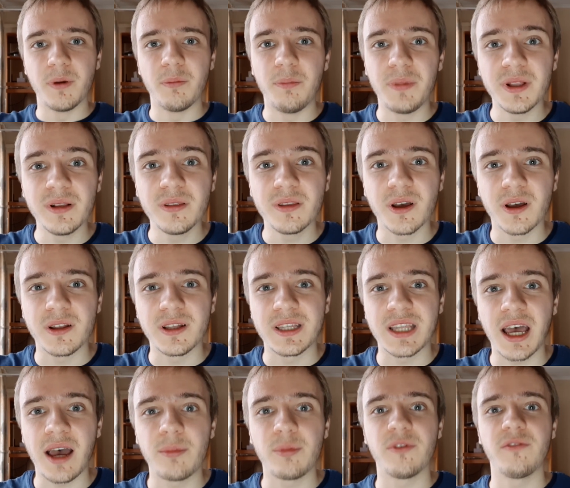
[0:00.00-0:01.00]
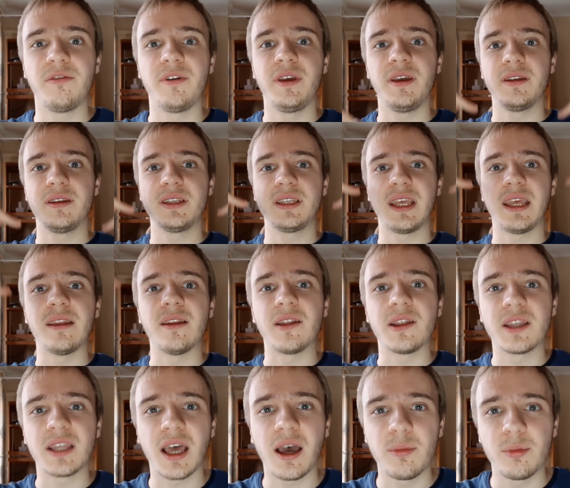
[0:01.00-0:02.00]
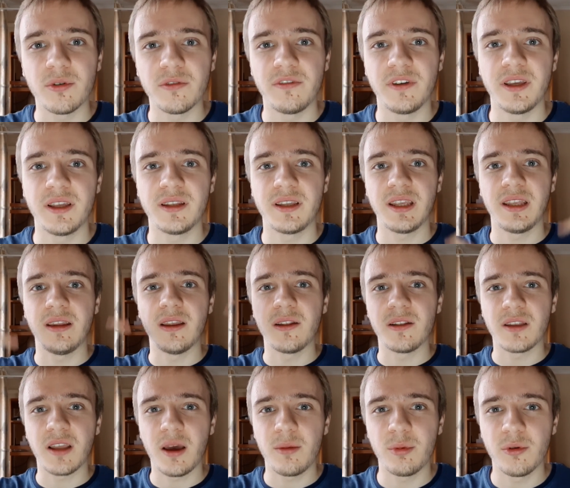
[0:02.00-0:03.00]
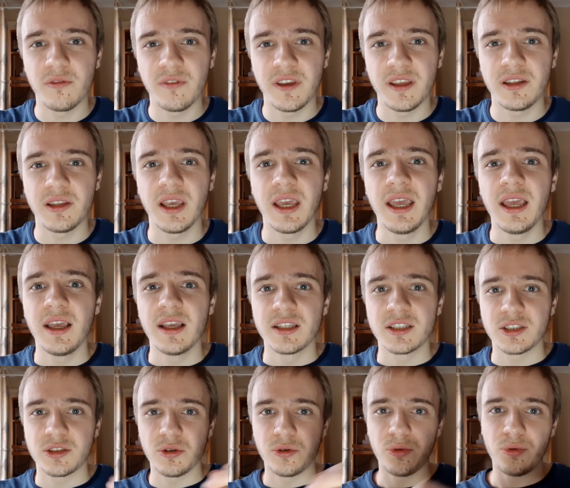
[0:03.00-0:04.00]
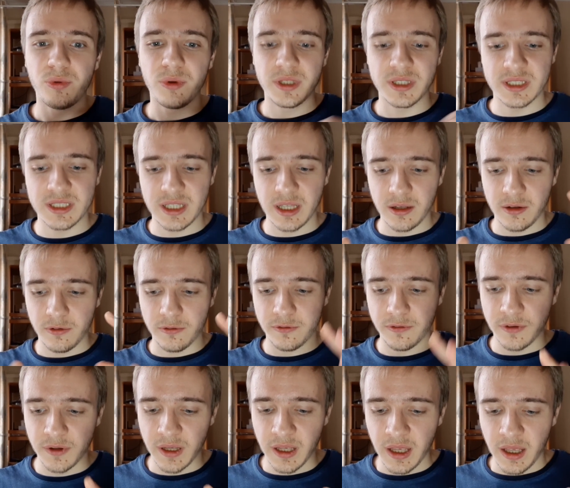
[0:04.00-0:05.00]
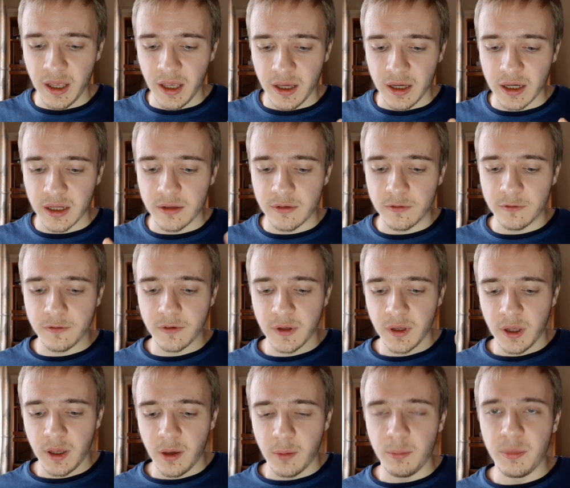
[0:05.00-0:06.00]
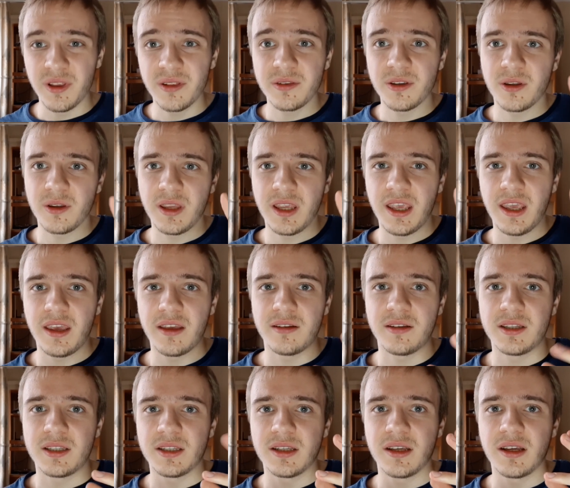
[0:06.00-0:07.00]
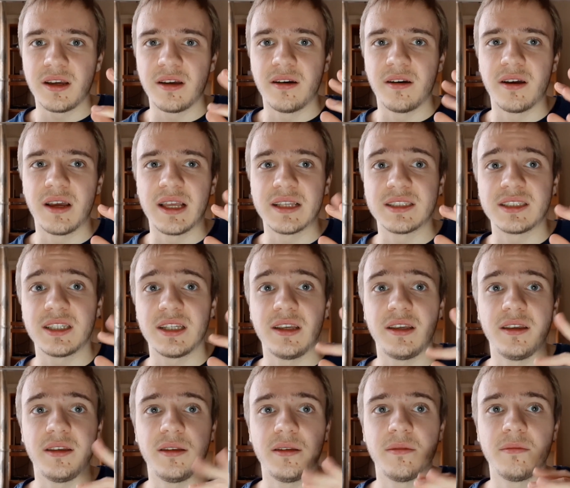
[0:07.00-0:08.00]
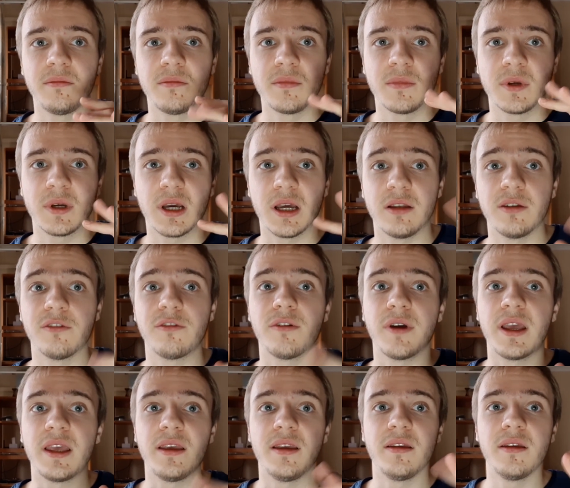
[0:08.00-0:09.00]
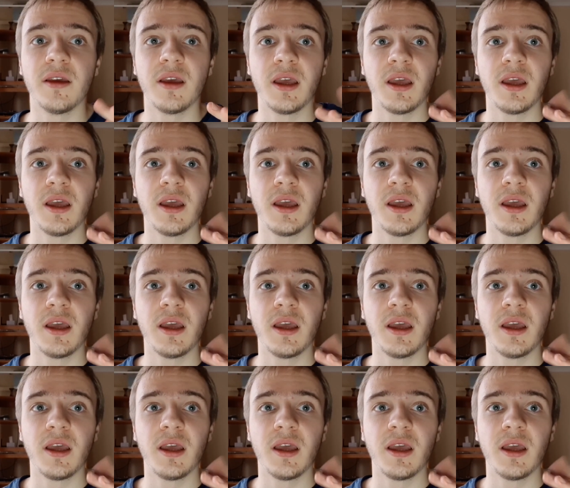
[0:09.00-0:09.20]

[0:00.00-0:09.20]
build on top of it, and on top of it, and on top of it. So instead of kind of building it as a kind of a